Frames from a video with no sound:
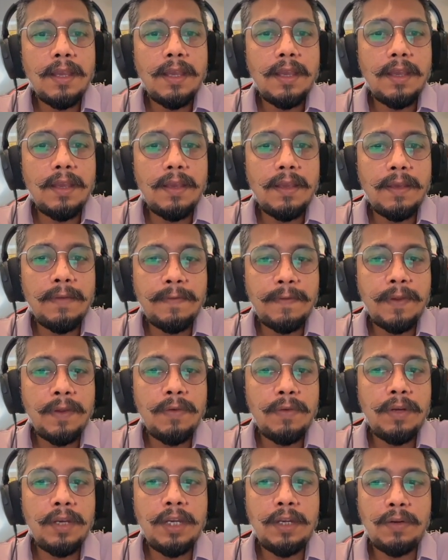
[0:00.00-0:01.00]
If
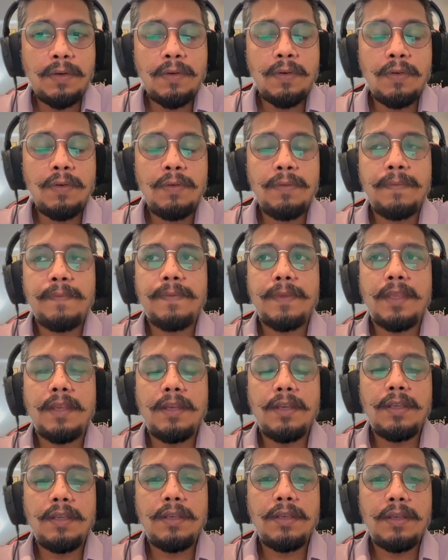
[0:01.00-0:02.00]
you need to
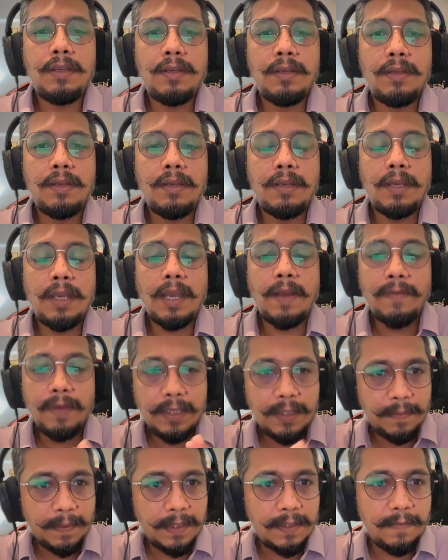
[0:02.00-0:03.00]
have a
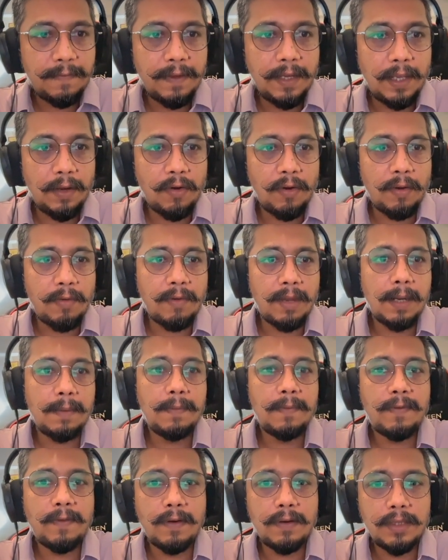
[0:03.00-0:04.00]
specific
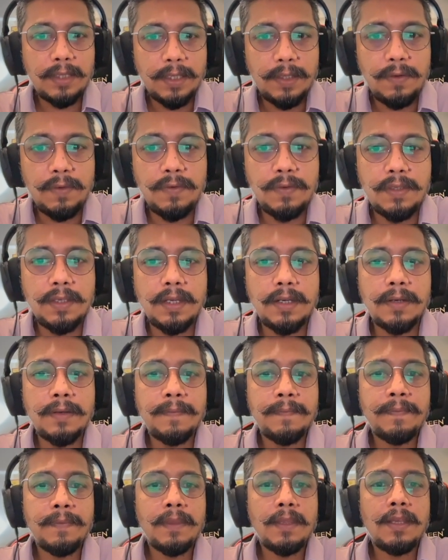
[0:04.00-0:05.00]
requirement for the user,
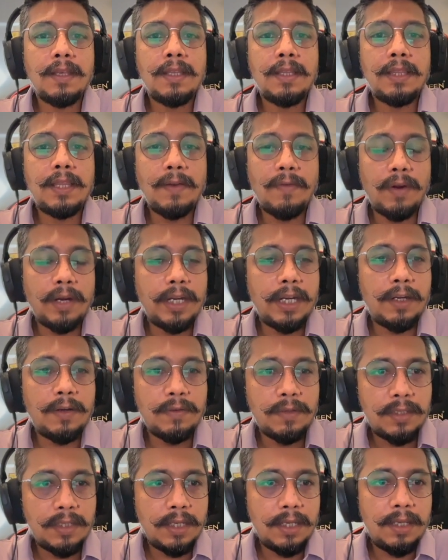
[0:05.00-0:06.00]
they wanted to
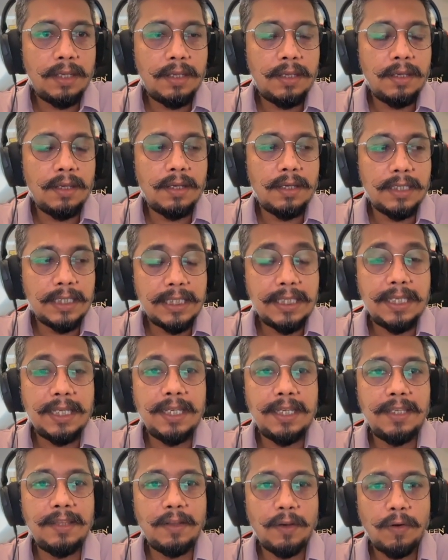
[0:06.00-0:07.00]
see
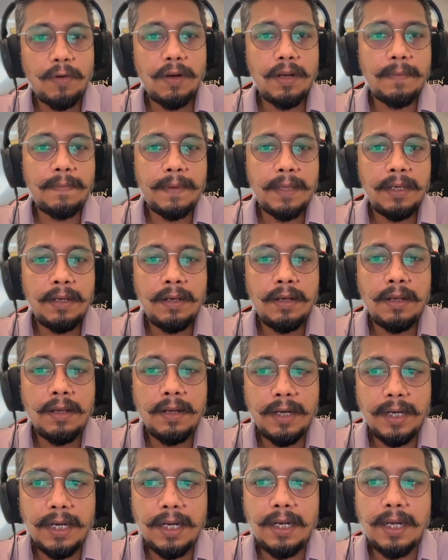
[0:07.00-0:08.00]
the rollup in
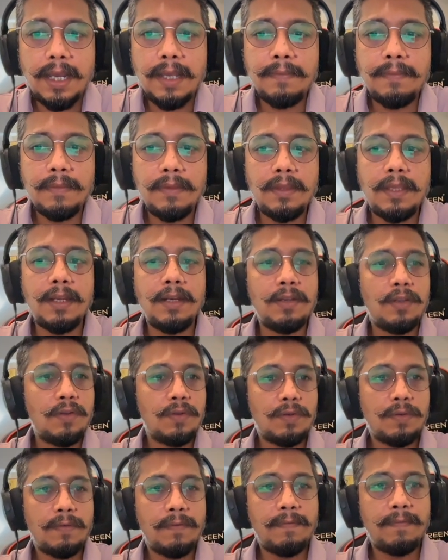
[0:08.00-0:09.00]
real time, then
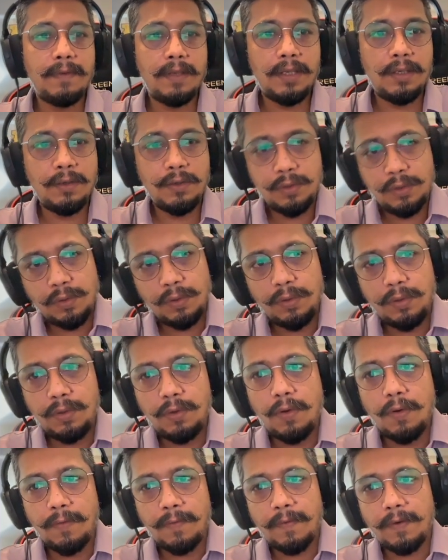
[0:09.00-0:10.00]
you should
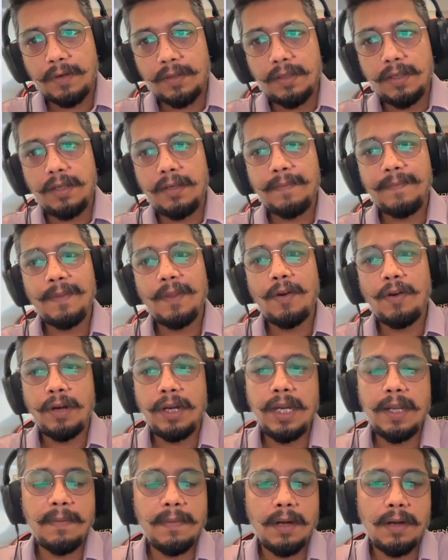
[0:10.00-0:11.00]
go for the
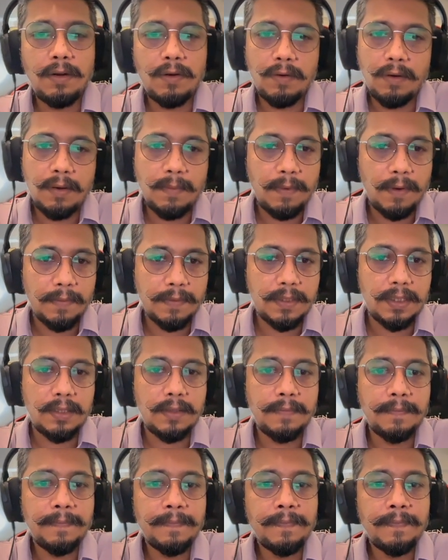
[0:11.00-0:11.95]
on demand rollup option.